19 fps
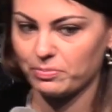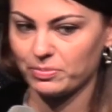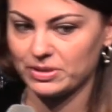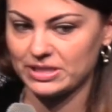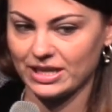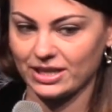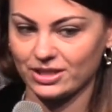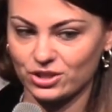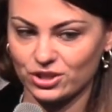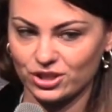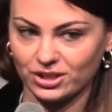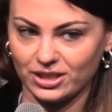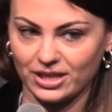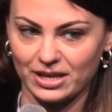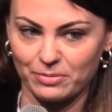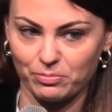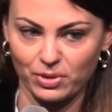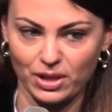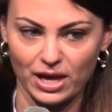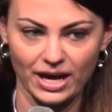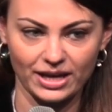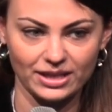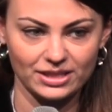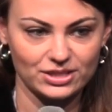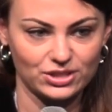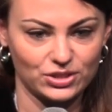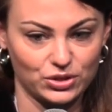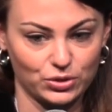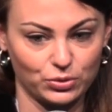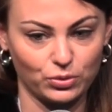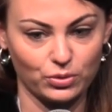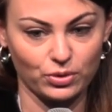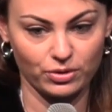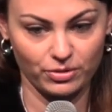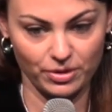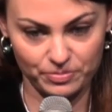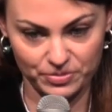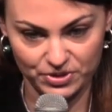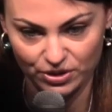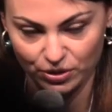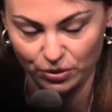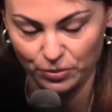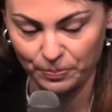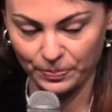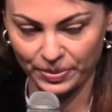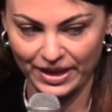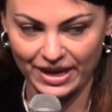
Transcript: potentially applied to crypto.